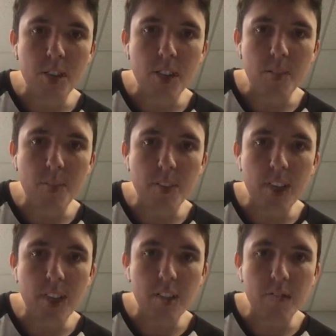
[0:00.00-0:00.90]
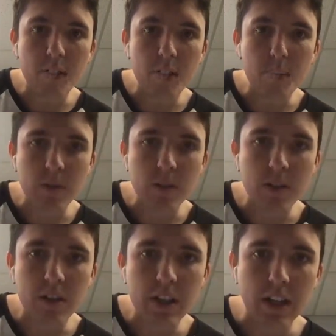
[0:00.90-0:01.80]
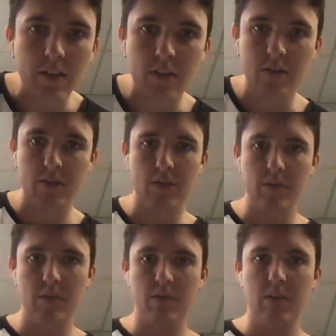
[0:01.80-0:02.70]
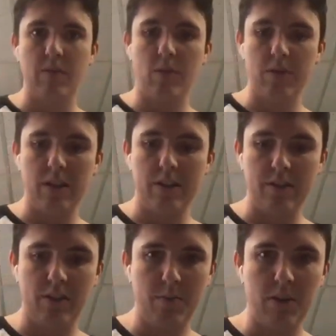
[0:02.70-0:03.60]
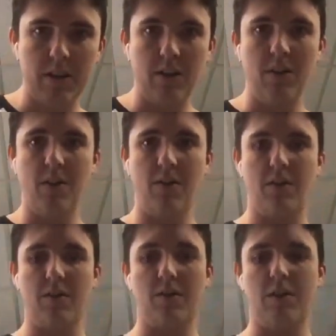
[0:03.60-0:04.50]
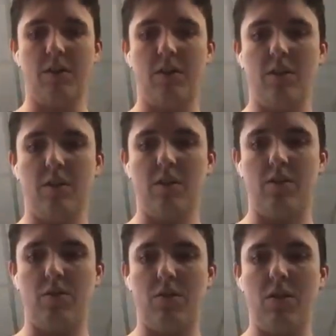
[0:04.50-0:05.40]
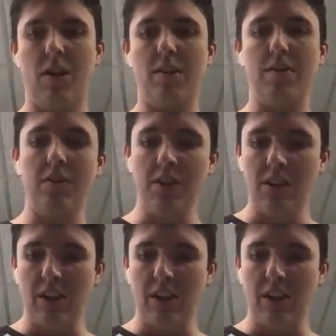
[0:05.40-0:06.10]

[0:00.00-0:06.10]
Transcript: And the flush, yes, by vortexing, spin down, and store on ice.